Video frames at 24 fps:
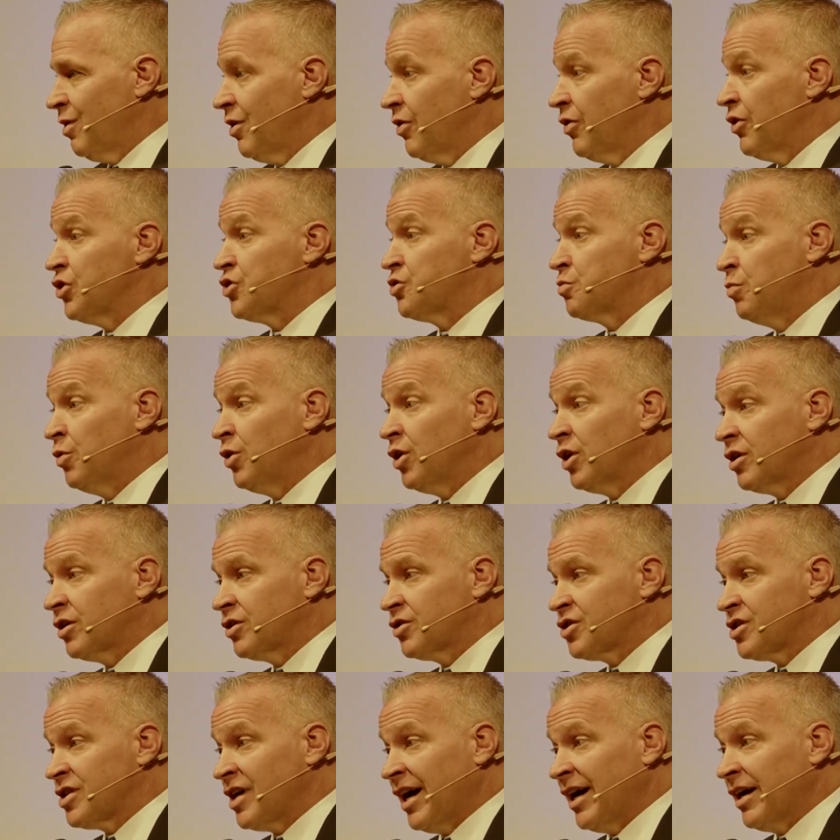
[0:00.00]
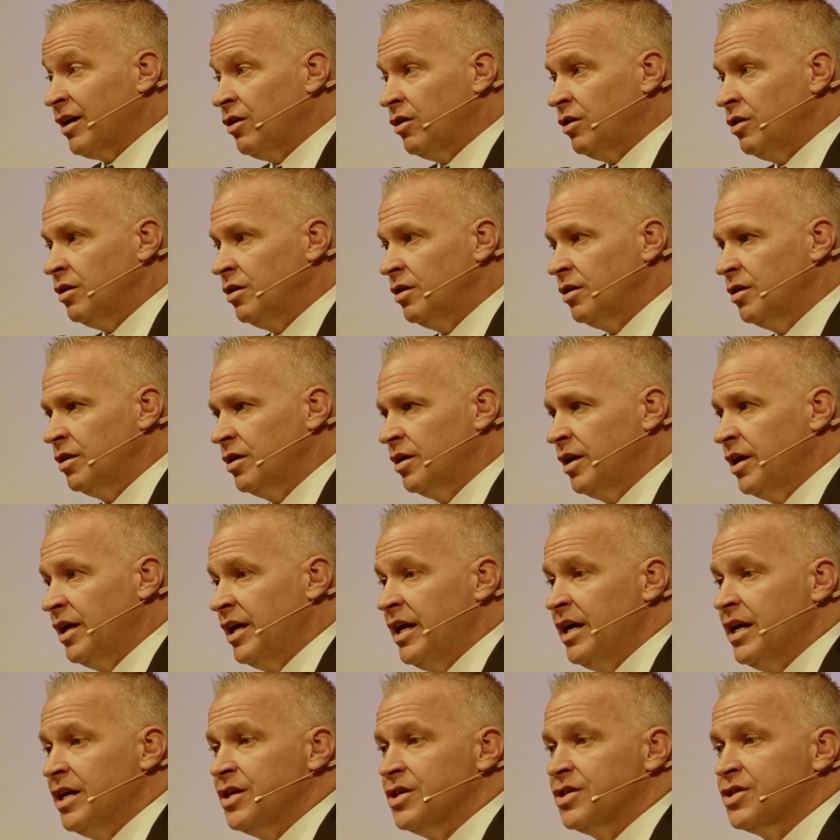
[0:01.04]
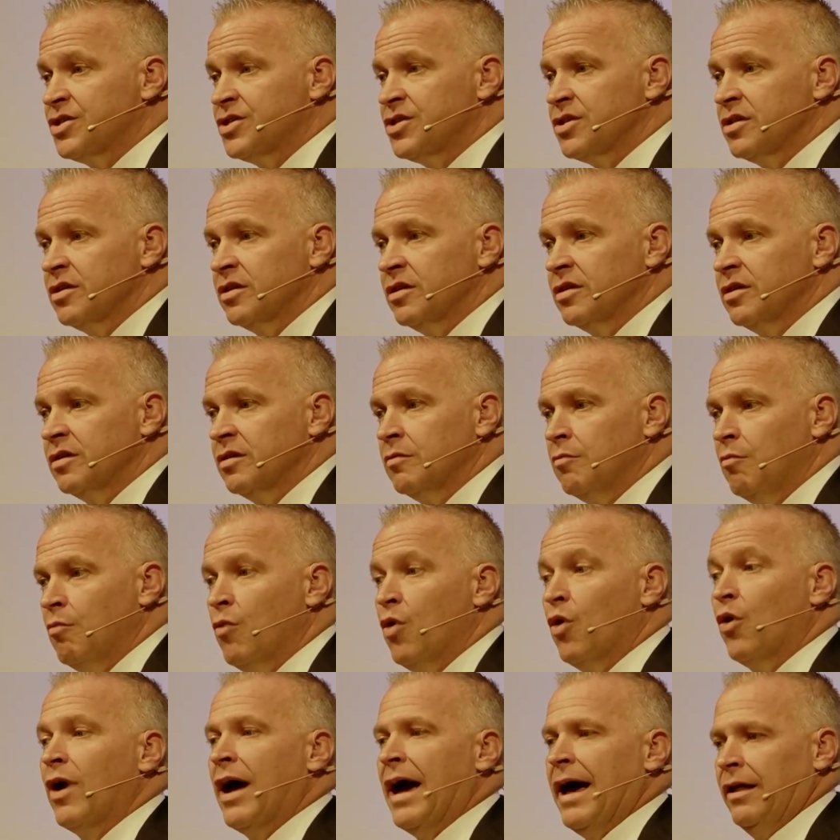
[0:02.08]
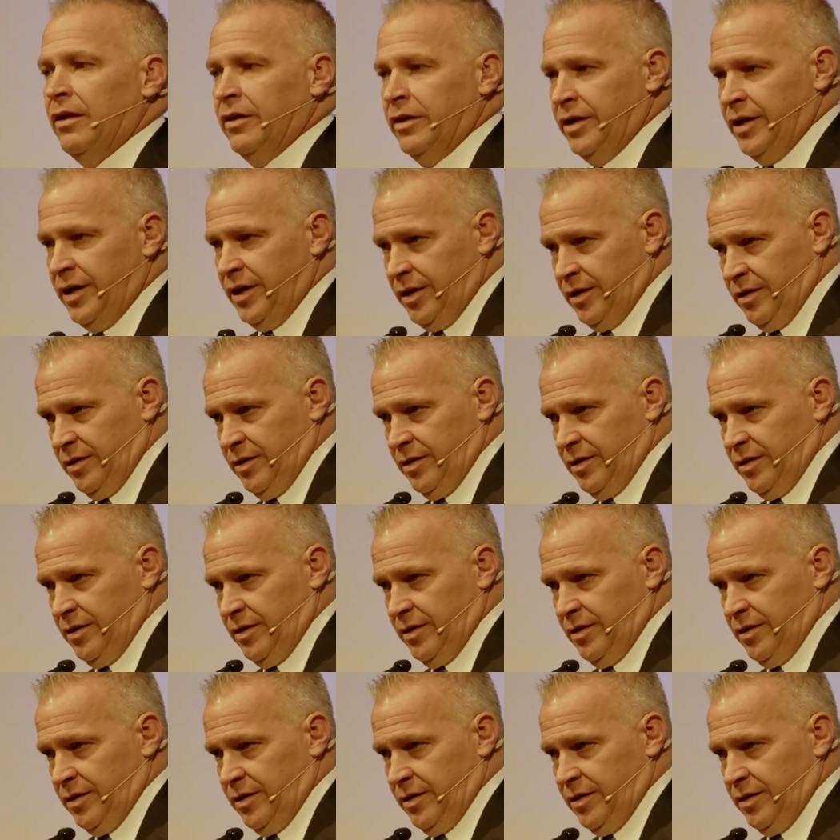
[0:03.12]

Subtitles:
This book's title is Morality.